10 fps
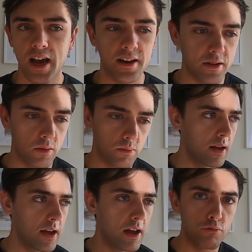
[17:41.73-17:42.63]
And
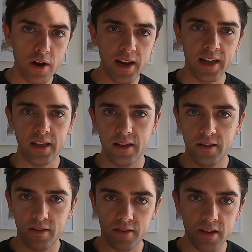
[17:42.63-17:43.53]
really,
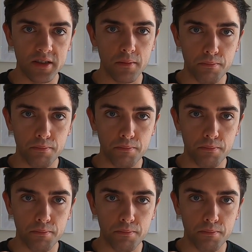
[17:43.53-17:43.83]
there's